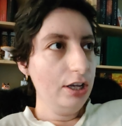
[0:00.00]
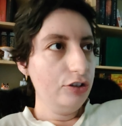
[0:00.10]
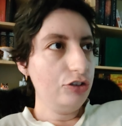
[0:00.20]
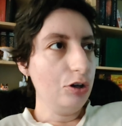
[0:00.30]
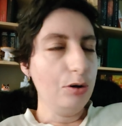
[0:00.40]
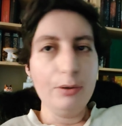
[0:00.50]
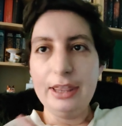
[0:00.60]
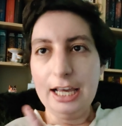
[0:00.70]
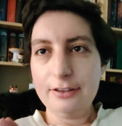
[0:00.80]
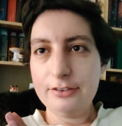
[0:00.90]
So
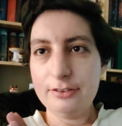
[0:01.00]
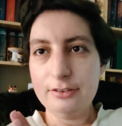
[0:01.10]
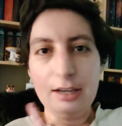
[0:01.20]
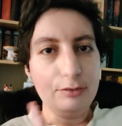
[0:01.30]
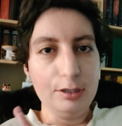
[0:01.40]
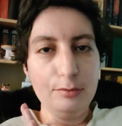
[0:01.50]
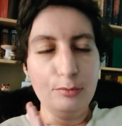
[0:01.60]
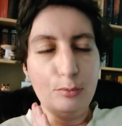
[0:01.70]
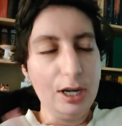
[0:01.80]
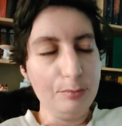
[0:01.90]
that's definitely
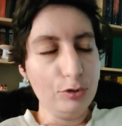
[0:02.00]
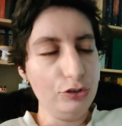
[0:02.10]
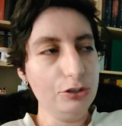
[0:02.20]
way more